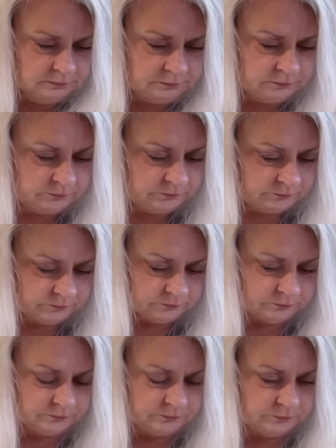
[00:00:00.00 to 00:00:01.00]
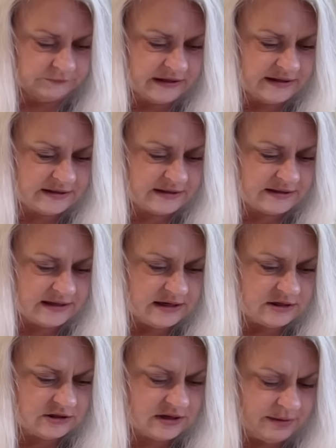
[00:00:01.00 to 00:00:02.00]
Let's see,
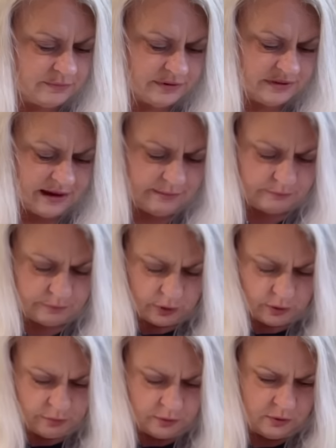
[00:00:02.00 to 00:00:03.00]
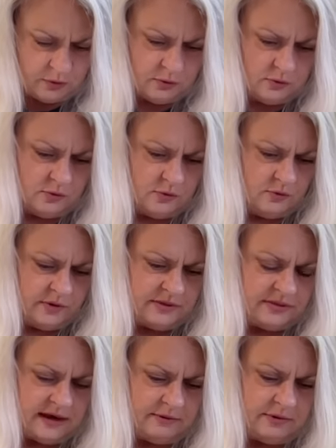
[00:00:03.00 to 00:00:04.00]
should I put that purple with
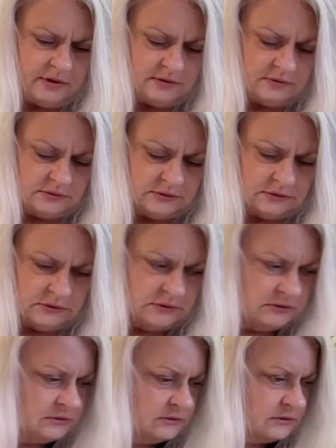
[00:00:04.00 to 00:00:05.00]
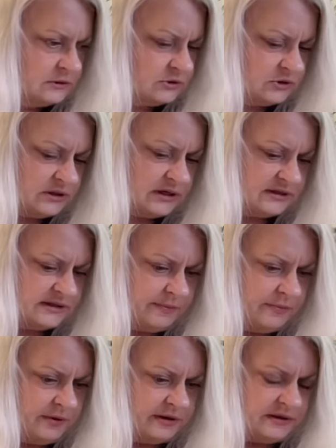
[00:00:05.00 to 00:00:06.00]
that one? Or should I
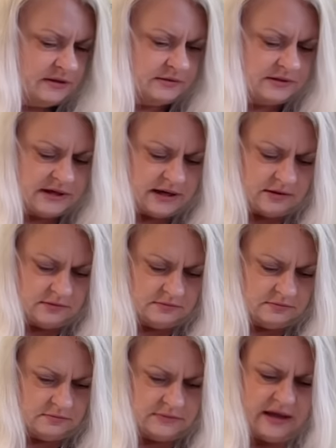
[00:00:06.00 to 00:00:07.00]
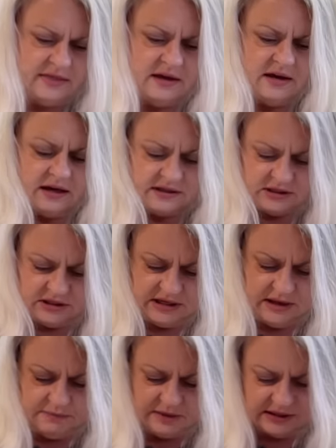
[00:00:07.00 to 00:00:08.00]
separate those out? I think I should
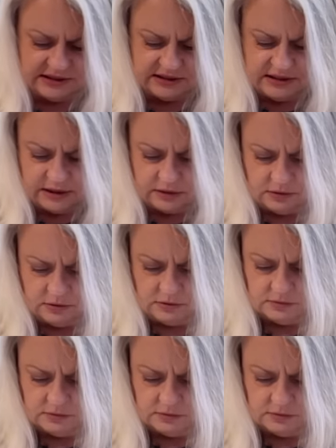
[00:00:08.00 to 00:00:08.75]
keep that together.